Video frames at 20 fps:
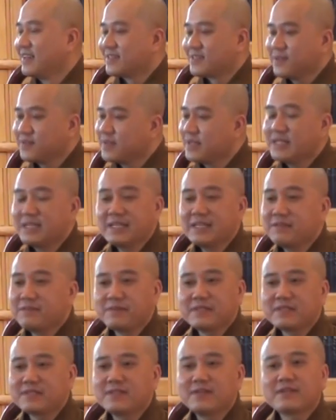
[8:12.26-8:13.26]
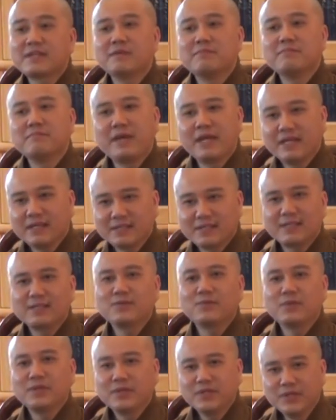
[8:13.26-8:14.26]
So the leaf is not the main
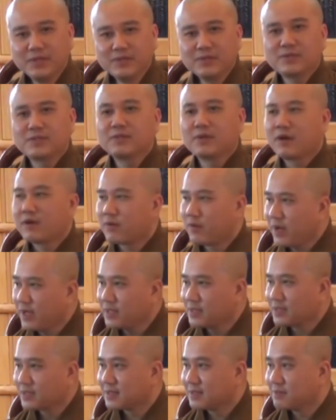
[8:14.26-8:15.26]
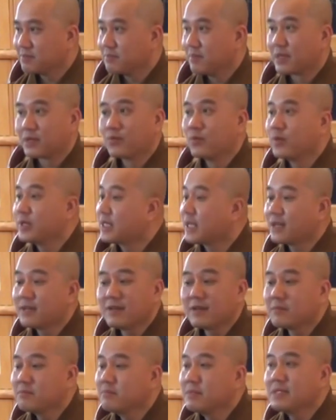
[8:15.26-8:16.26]
thing we use to arrange, but we
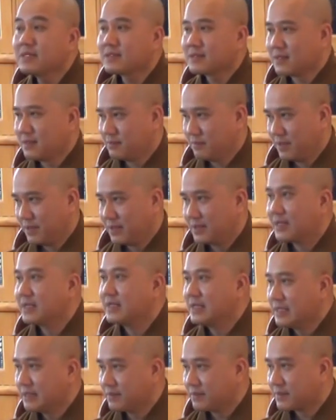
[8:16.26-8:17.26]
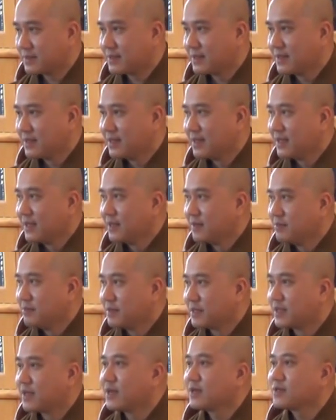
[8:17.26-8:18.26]
cannot miss the leaves,
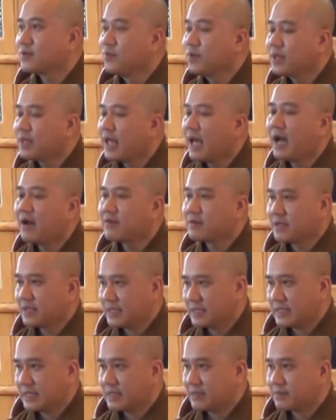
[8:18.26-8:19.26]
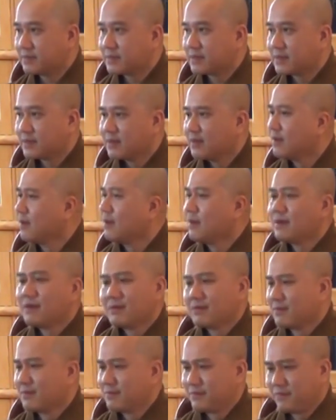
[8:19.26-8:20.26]
because without the leaves,
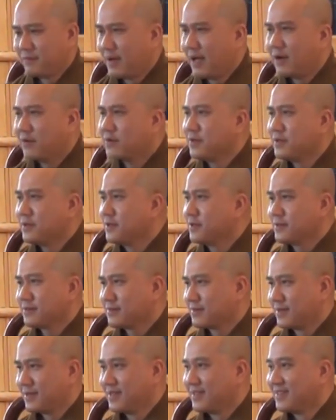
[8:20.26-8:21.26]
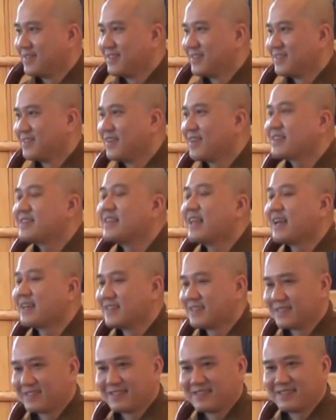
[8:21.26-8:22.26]
flower look not
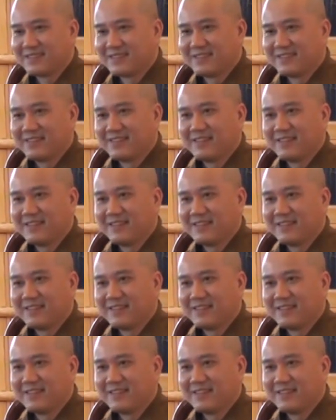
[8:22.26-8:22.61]
nice.